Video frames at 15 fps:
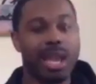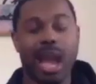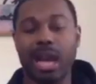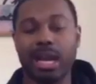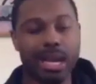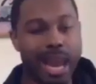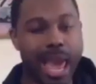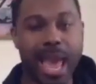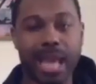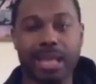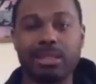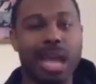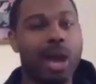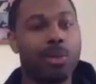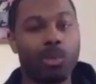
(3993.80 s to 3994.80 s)
yeah. I didn't
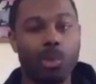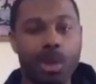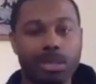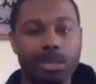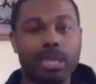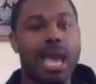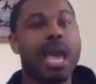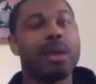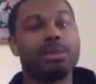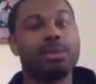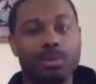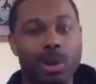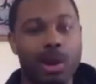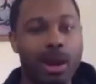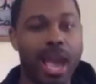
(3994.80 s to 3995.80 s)
ask not one
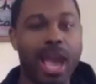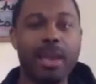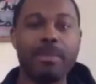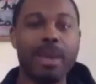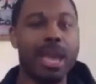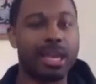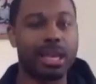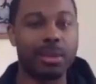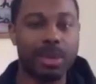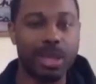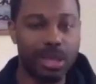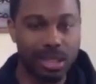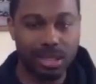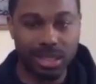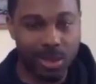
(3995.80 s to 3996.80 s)
time Jabari, hey man, come
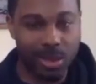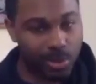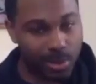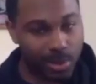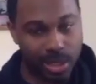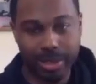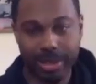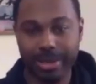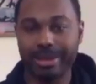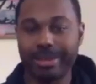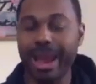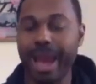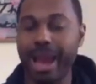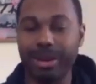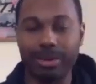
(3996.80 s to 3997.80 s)
get in the gym with me.
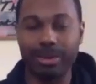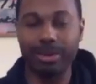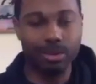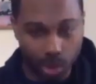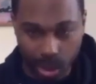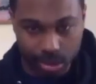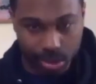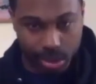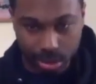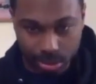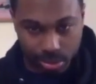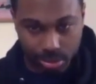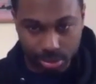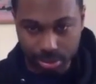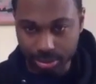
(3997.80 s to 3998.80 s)
Not yeah. once.
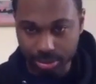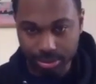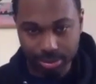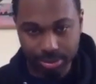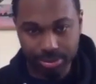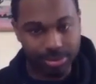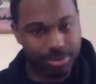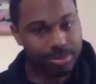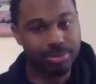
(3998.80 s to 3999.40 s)
Hmm.